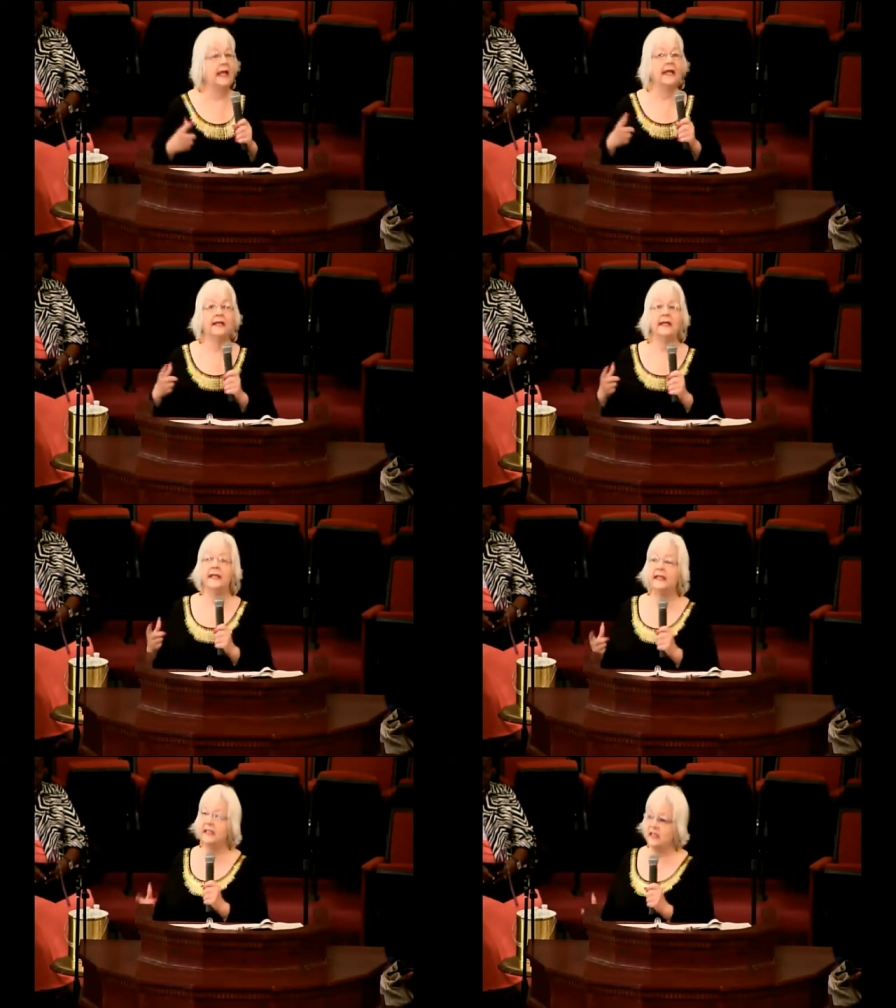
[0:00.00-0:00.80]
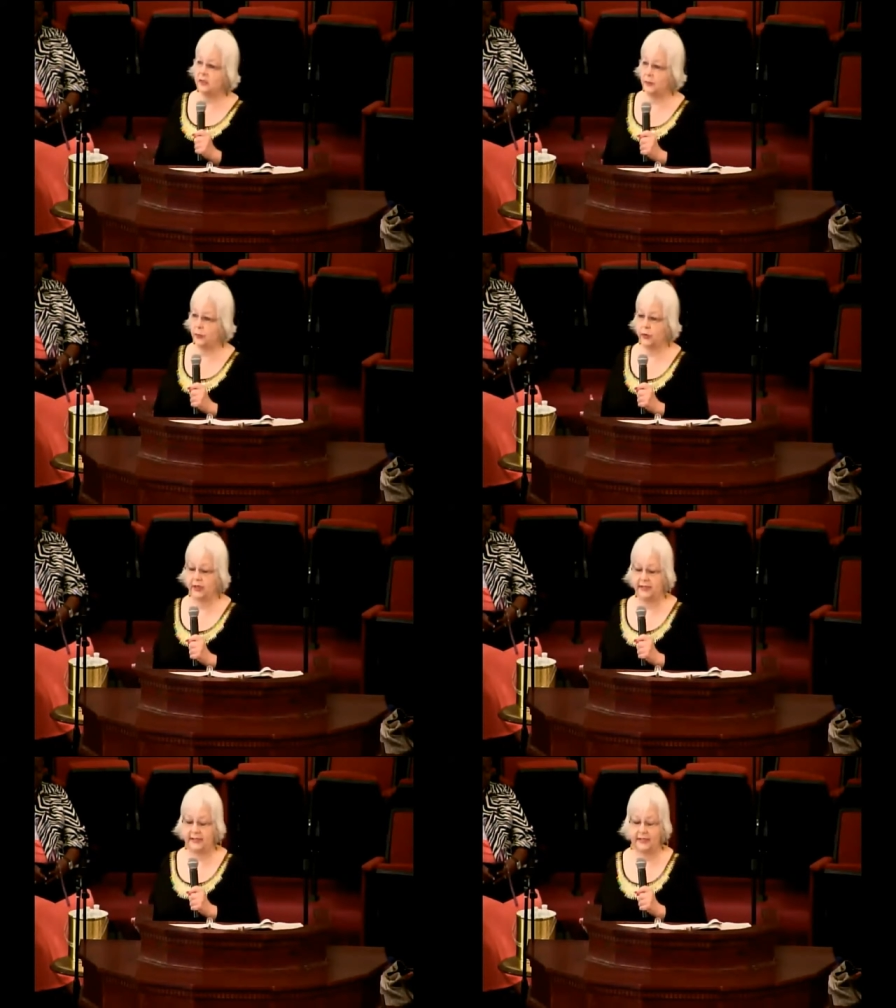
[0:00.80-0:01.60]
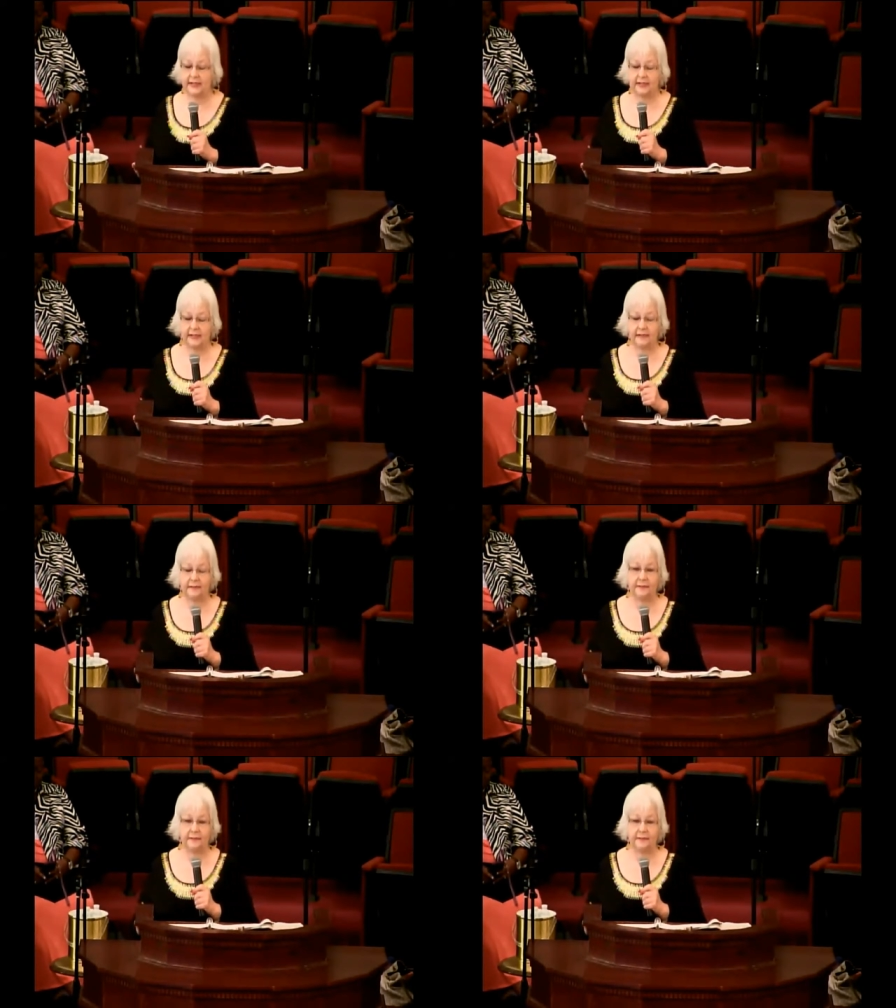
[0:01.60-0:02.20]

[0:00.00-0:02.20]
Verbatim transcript: and his presence.